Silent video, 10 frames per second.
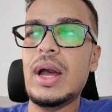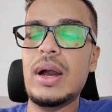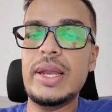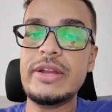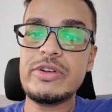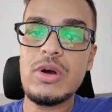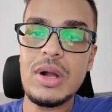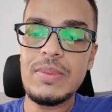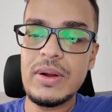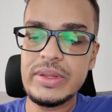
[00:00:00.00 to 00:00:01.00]
let's
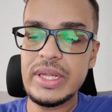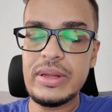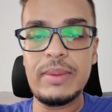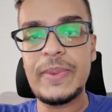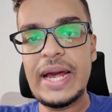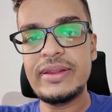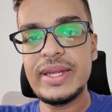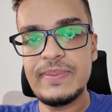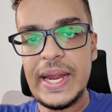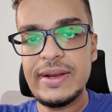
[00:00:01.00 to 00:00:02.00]
talk about this
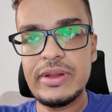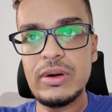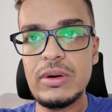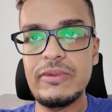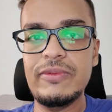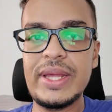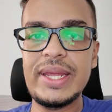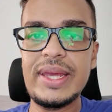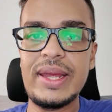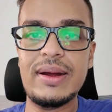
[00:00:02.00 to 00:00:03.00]
pricing plan. So
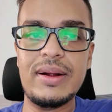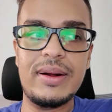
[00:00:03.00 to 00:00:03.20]
very